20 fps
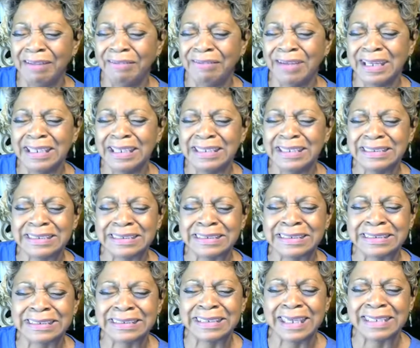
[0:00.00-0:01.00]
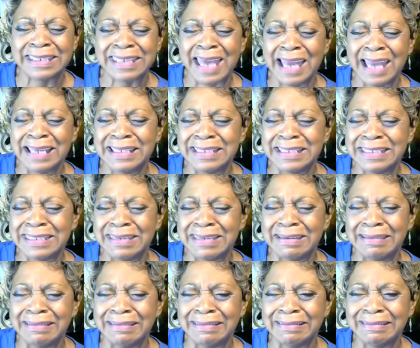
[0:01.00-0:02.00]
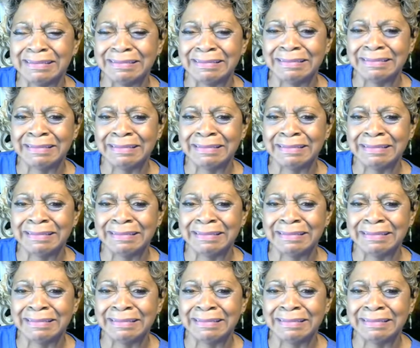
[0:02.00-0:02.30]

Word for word: I wish, yes, I do.